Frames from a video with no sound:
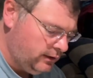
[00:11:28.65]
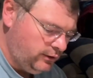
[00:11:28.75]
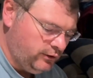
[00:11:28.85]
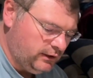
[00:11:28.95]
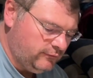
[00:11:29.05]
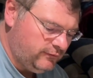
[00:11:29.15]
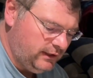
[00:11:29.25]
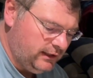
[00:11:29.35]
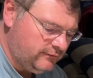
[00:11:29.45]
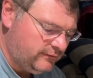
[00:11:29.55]
you can
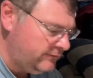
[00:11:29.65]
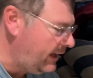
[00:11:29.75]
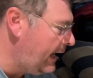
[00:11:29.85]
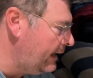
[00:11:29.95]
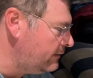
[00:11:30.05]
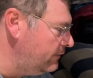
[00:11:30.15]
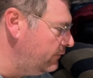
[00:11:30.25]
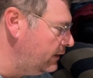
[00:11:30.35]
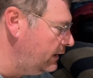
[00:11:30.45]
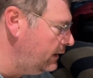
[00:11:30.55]
see it's
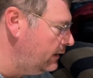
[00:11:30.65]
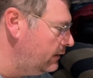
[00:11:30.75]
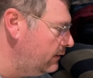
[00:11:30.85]
actively